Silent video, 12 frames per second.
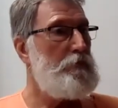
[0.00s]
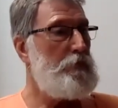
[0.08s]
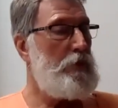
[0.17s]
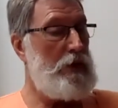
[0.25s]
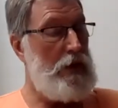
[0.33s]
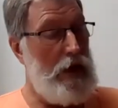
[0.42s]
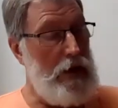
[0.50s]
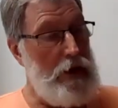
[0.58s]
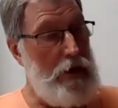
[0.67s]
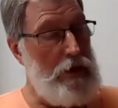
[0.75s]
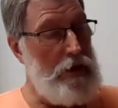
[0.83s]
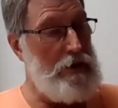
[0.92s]
But the
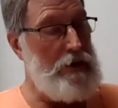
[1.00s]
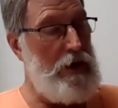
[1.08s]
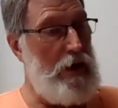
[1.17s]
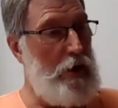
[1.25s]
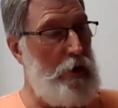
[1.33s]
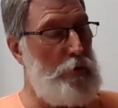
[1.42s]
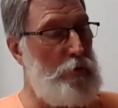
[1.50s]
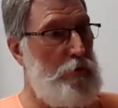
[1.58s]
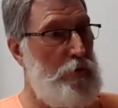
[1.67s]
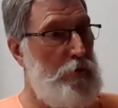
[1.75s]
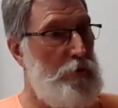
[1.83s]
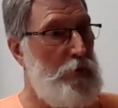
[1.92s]
icon itself
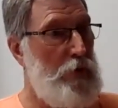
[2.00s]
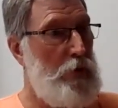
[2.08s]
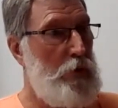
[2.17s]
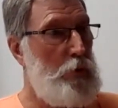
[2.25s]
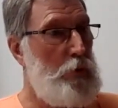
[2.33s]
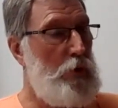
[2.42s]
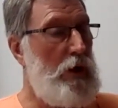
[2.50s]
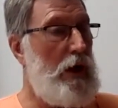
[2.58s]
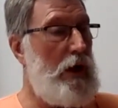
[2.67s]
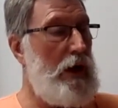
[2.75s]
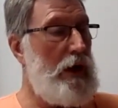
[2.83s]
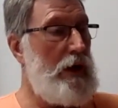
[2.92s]
will
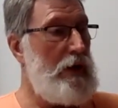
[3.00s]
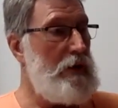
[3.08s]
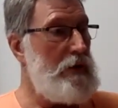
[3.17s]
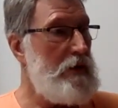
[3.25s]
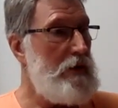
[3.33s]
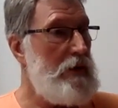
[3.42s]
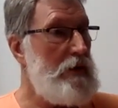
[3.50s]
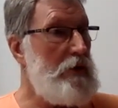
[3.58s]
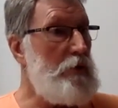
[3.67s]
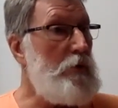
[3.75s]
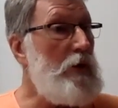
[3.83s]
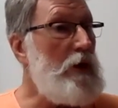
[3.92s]
hide
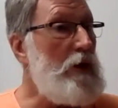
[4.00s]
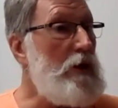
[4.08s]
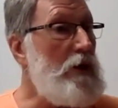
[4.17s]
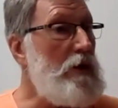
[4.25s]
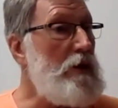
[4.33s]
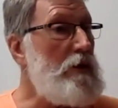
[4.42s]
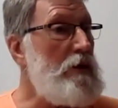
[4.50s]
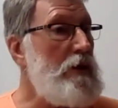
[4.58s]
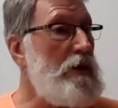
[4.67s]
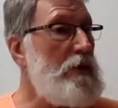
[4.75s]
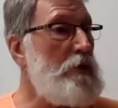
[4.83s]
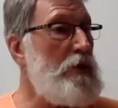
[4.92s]
the real
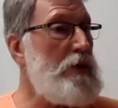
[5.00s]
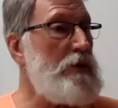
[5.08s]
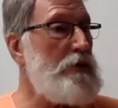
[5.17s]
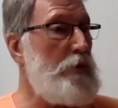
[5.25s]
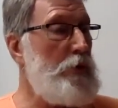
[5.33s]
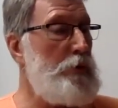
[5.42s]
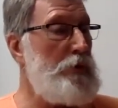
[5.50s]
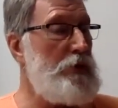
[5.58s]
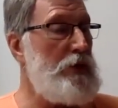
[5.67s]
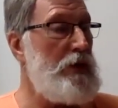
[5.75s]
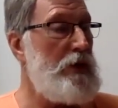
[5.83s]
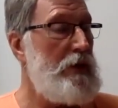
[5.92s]
inner workings of the
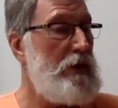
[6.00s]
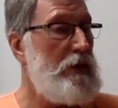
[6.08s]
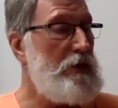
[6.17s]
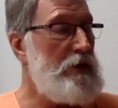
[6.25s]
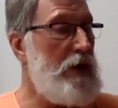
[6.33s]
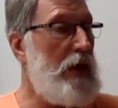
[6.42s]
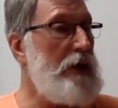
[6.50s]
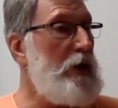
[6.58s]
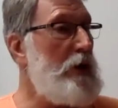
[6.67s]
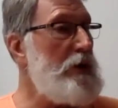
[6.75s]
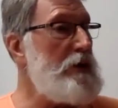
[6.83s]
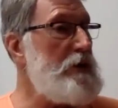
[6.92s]
computer, because the
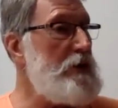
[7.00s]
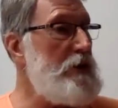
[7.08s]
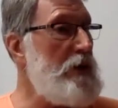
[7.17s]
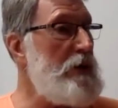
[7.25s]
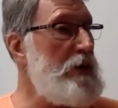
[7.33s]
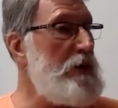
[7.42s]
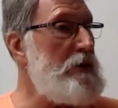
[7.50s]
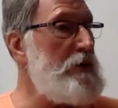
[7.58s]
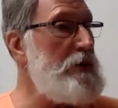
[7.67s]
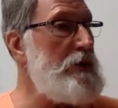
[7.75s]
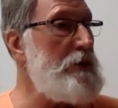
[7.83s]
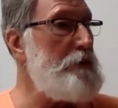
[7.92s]
icon is not an
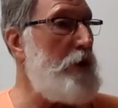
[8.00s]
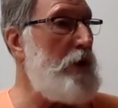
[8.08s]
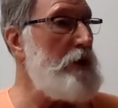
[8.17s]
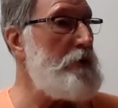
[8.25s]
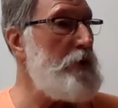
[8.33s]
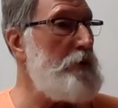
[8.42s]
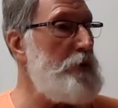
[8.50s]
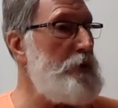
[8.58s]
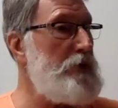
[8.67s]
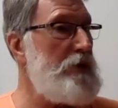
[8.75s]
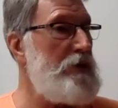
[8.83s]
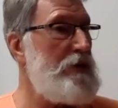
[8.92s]
intrinsic part of the
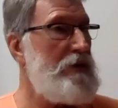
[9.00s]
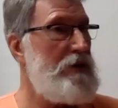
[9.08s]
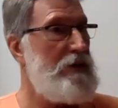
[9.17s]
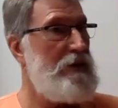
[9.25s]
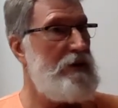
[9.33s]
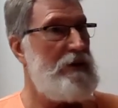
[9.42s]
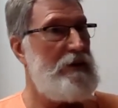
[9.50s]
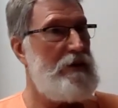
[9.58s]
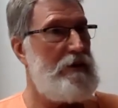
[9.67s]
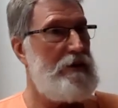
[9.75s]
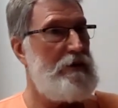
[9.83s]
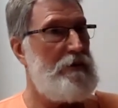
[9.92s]
computer.
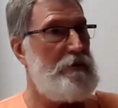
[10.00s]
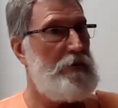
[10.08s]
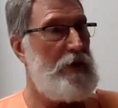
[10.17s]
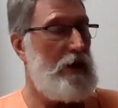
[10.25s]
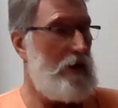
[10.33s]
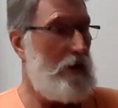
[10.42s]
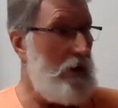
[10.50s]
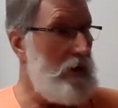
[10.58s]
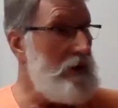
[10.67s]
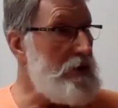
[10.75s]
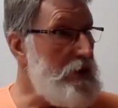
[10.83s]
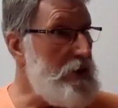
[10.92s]
The icon
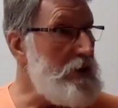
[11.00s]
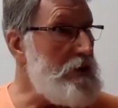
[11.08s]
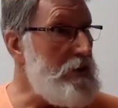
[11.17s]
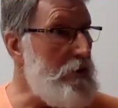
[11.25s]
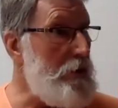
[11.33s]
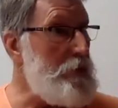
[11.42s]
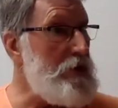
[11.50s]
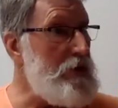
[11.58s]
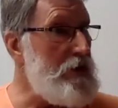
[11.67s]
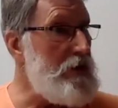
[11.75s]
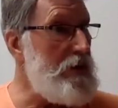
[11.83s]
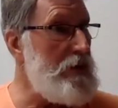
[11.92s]
is just a
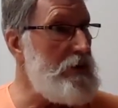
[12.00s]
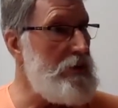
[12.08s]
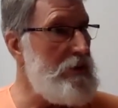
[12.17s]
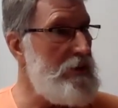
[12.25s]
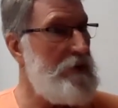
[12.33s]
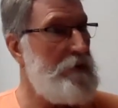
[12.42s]
representation.